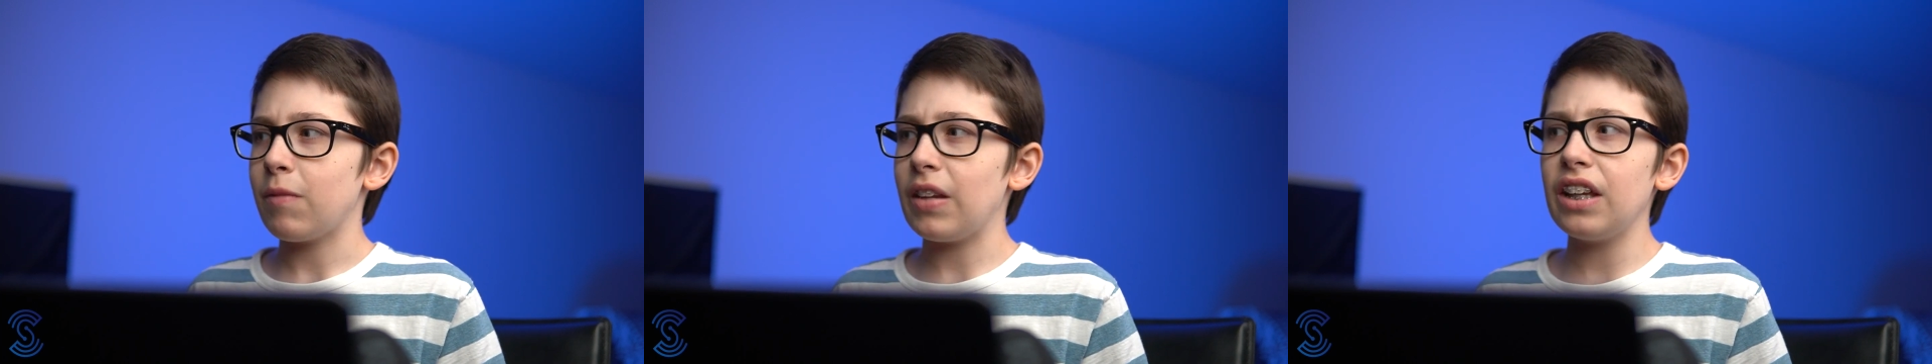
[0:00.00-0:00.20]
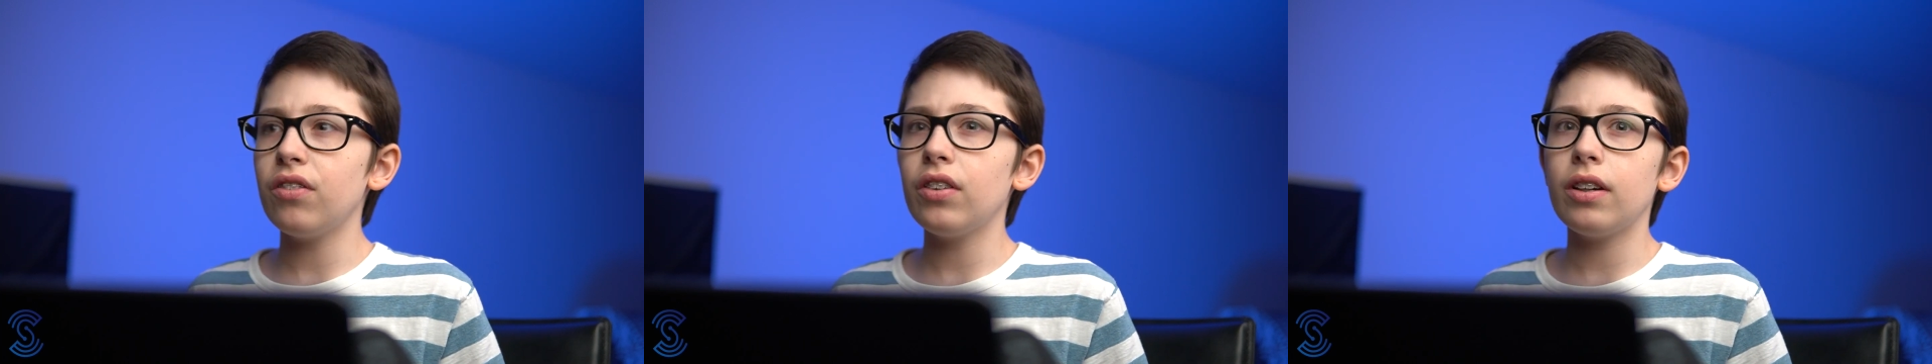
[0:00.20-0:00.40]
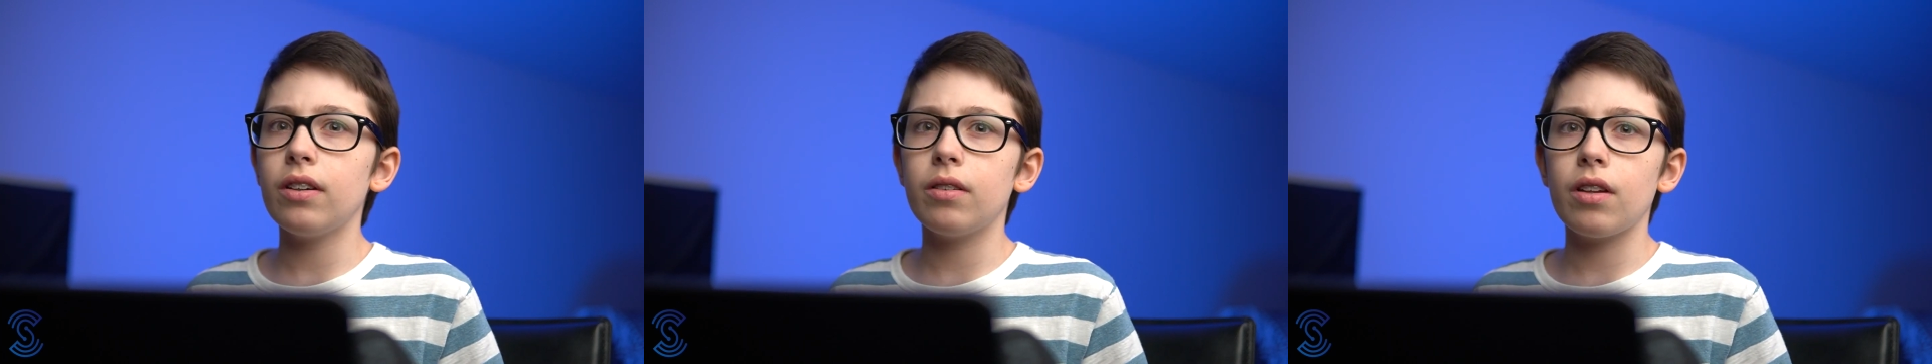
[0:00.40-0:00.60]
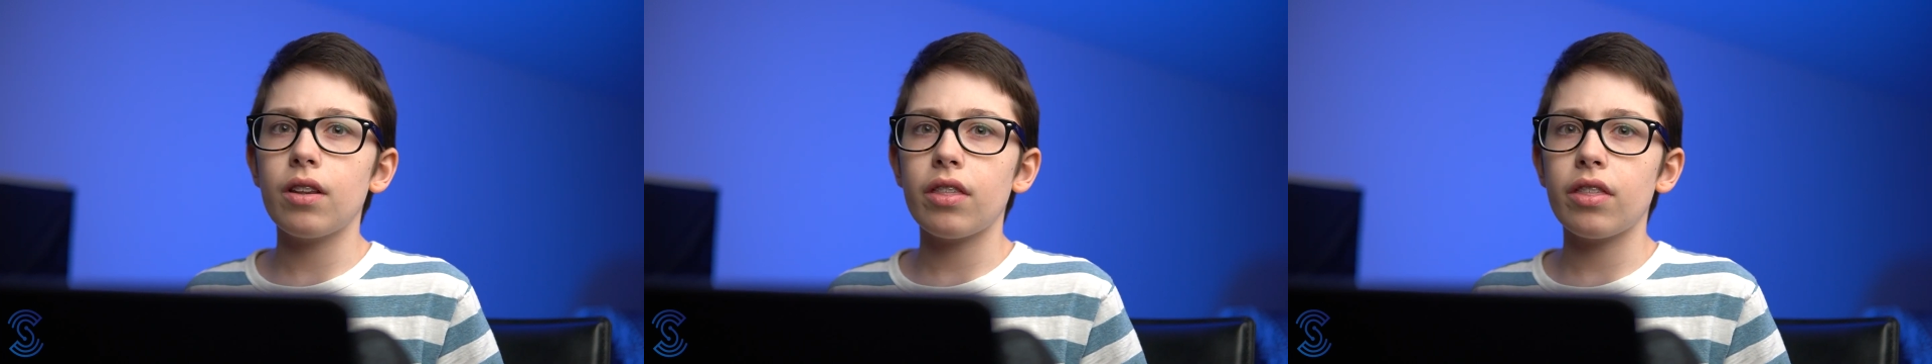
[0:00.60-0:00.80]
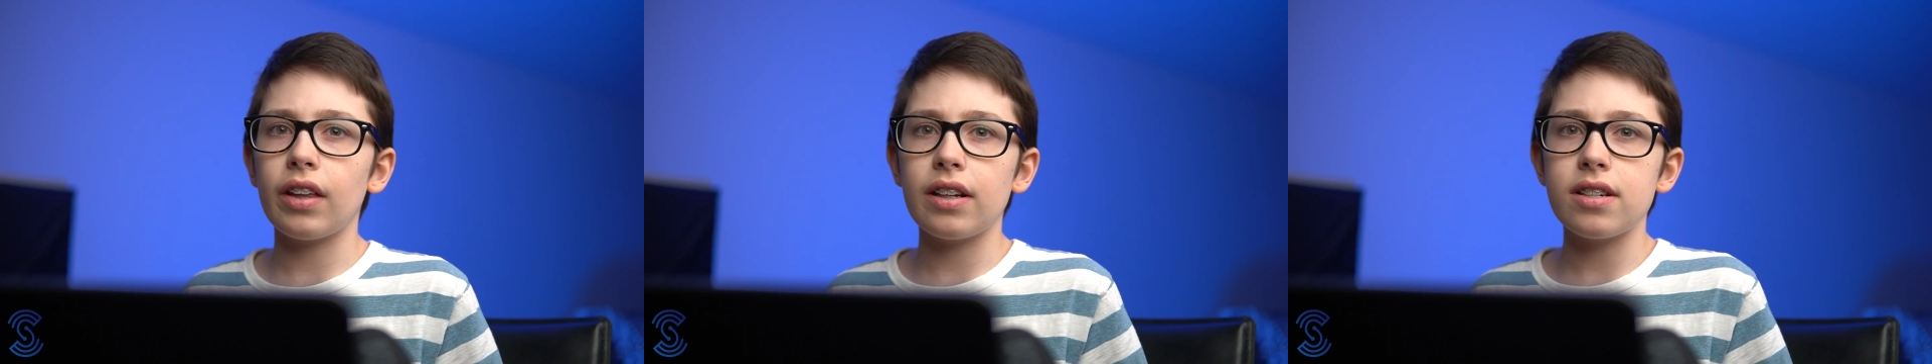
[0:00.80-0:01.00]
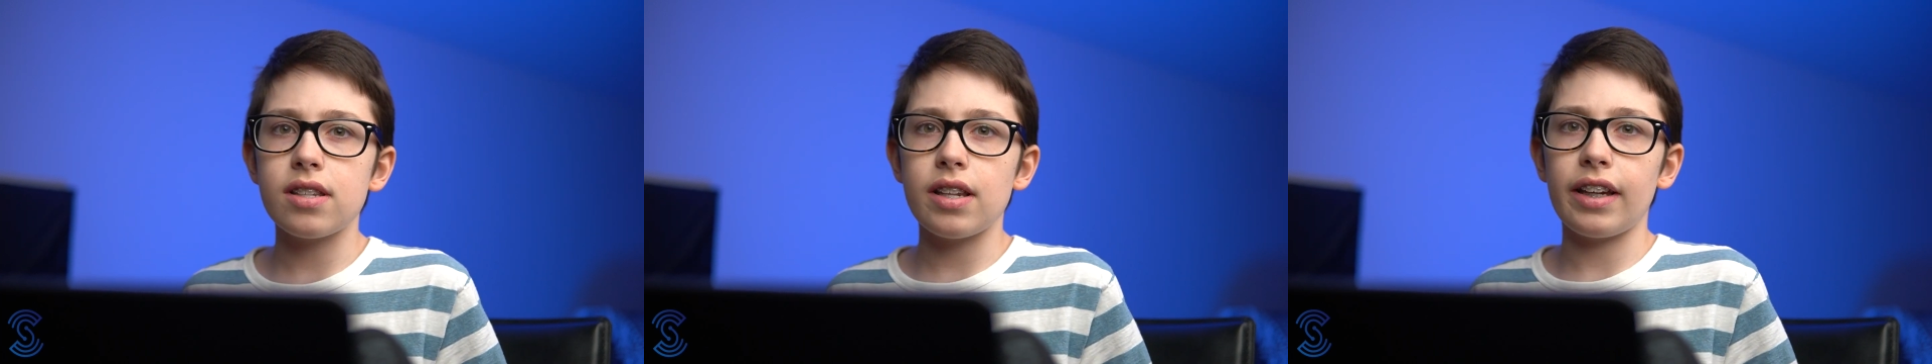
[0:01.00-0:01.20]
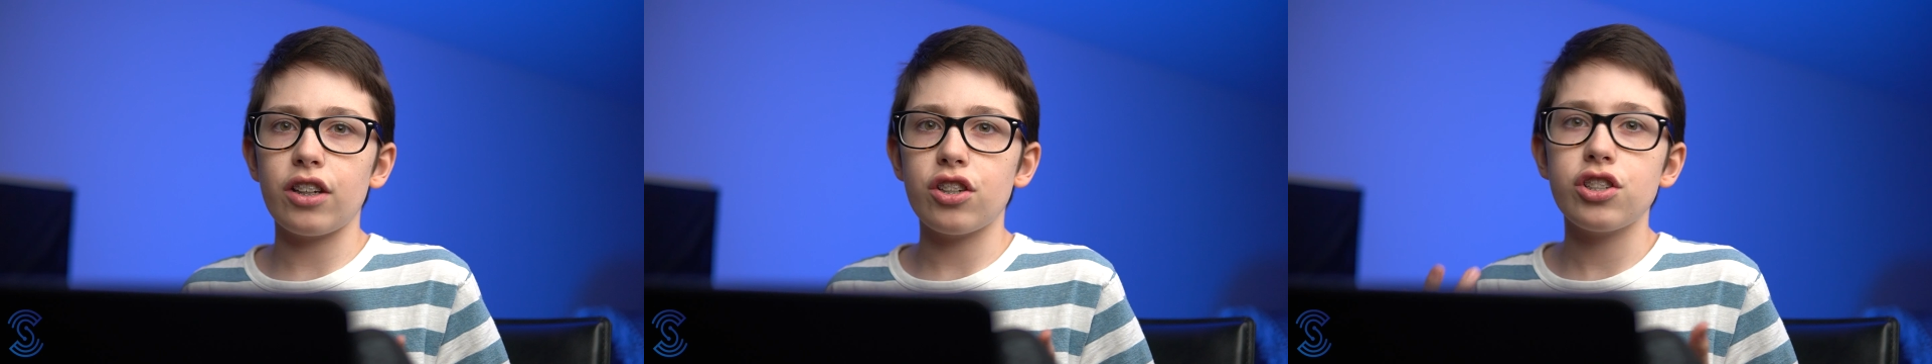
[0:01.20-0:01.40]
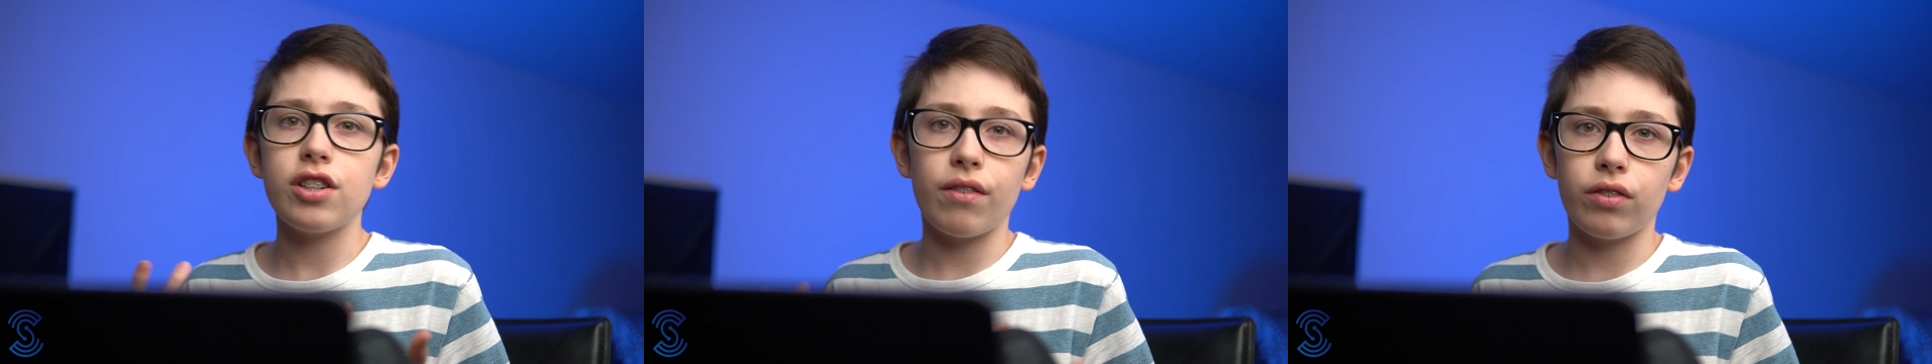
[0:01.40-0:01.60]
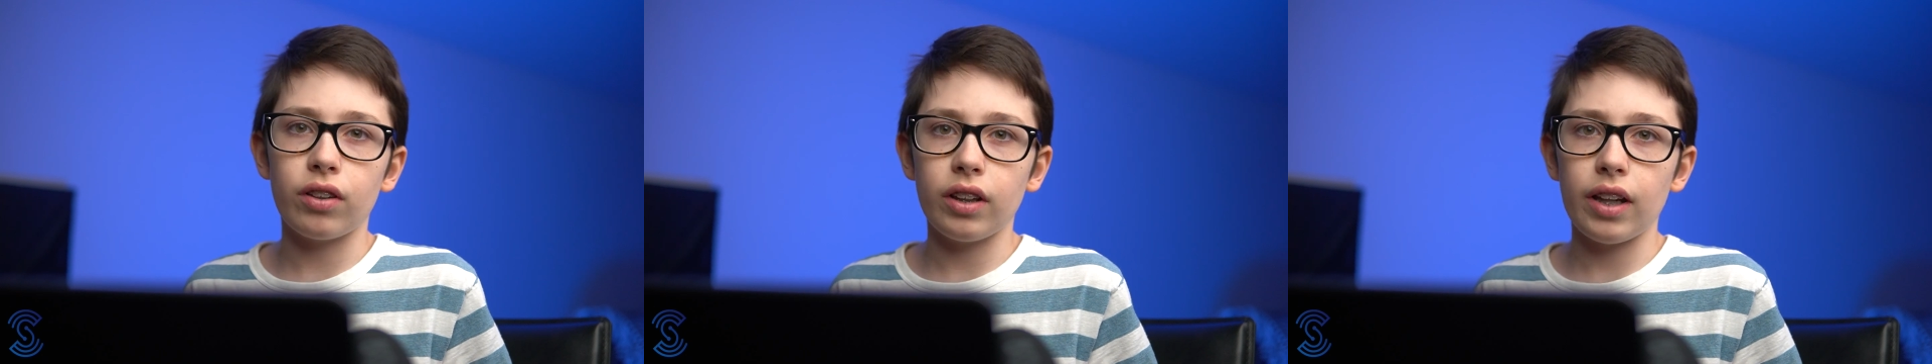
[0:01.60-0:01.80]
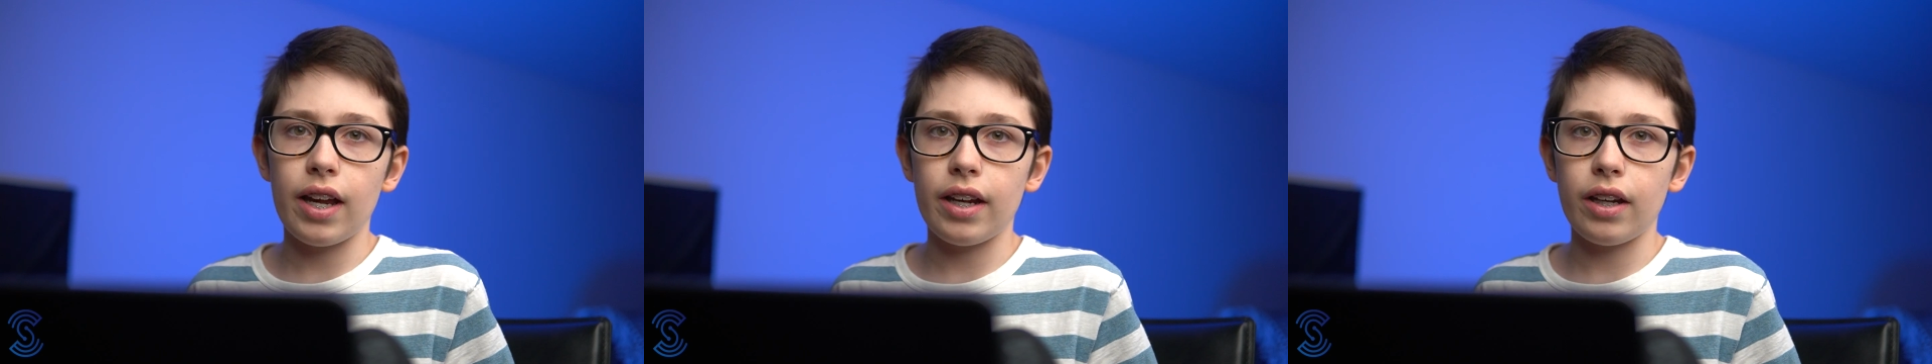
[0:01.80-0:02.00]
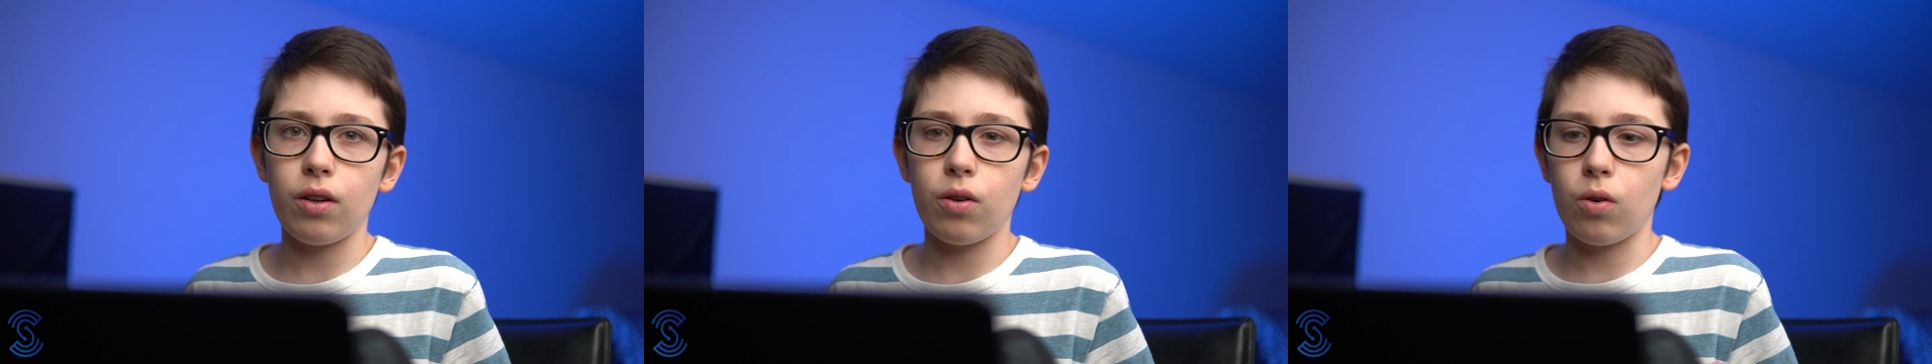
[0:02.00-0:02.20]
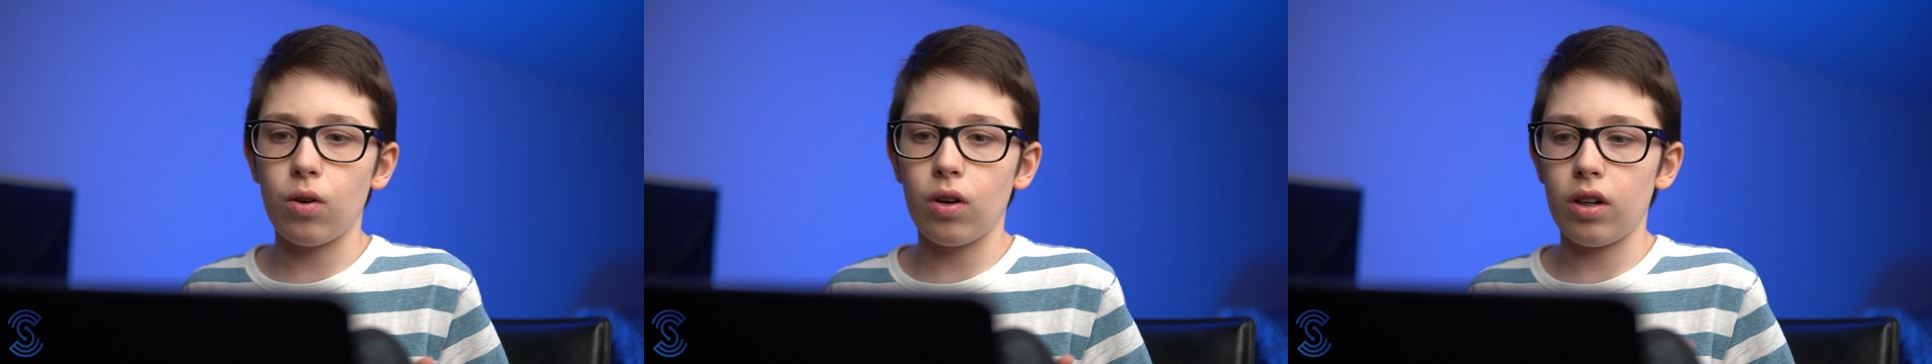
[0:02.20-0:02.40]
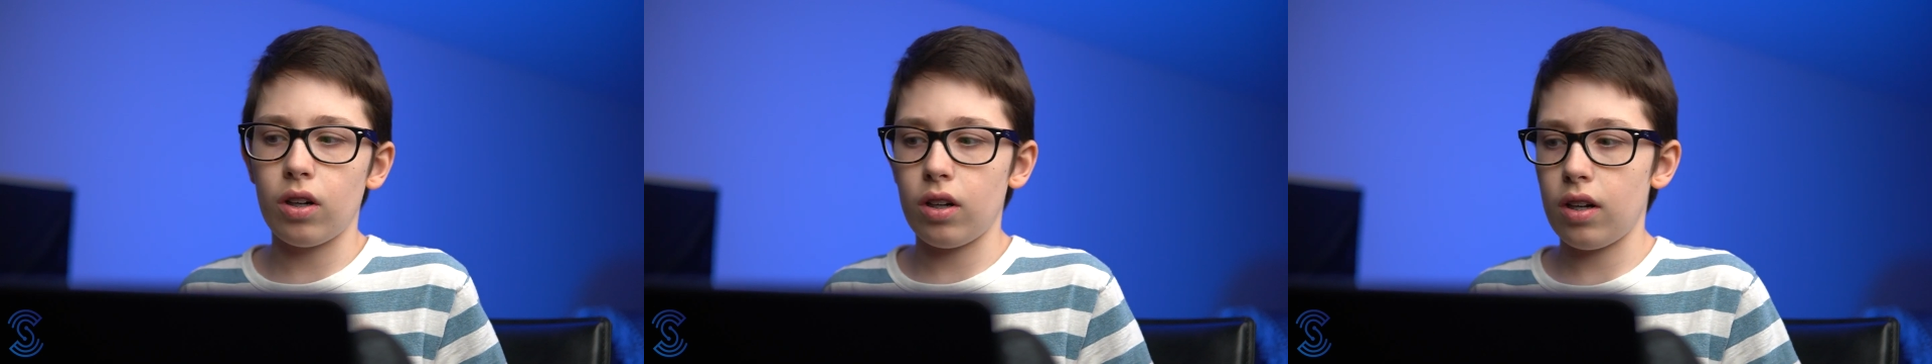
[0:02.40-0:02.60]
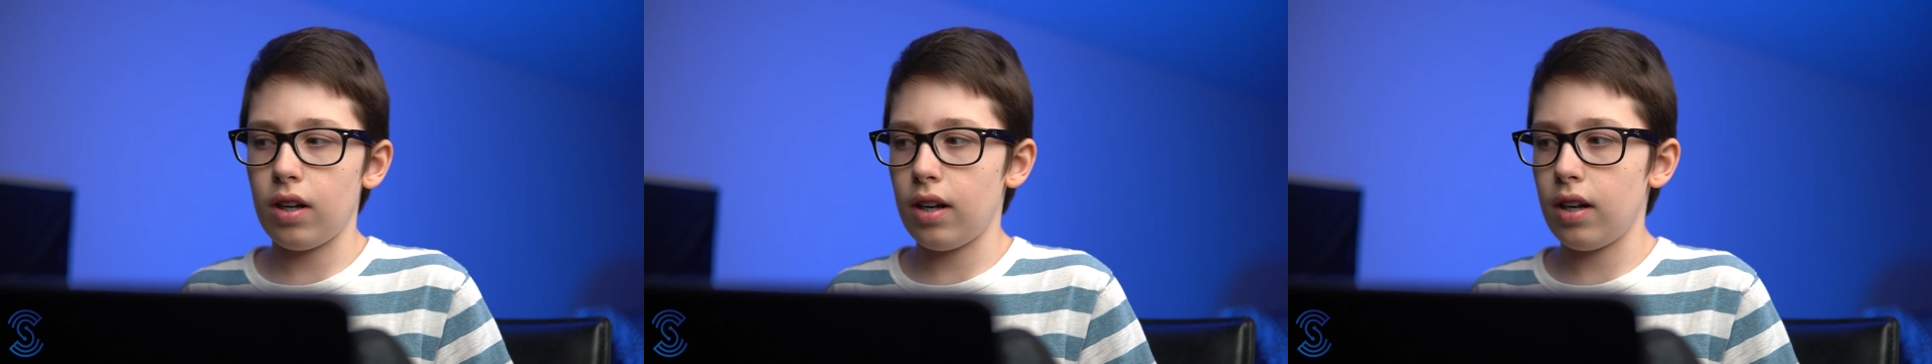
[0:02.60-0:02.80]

Even things like Chevrolet or